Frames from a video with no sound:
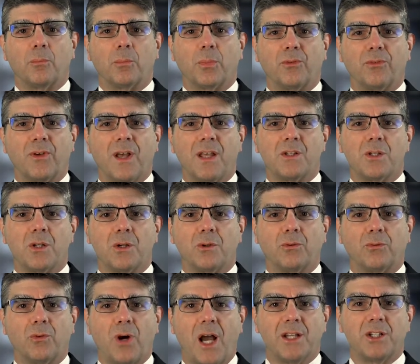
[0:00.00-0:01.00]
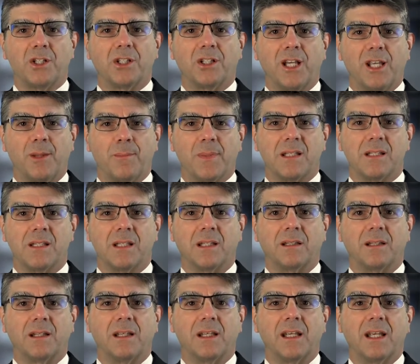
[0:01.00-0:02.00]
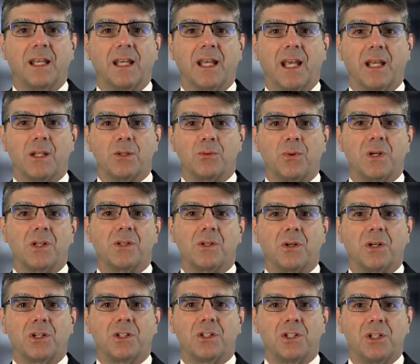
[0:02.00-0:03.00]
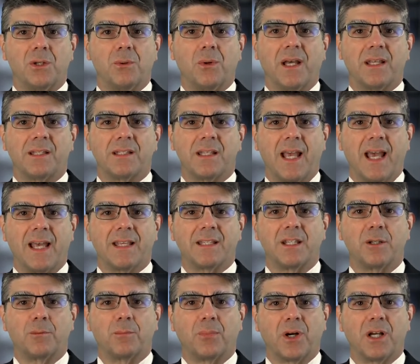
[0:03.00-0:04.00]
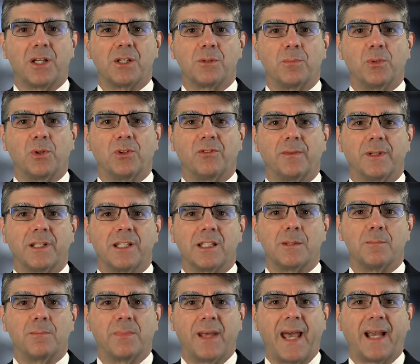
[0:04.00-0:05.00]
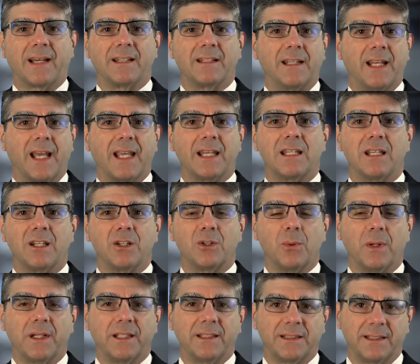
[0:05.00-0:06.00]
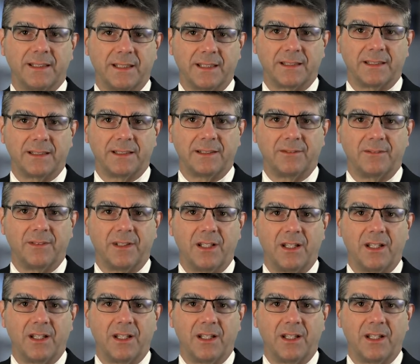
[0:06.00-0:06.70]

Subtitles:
Professor Roger Ibbotson has researched U.S. asset price movements back to 1926.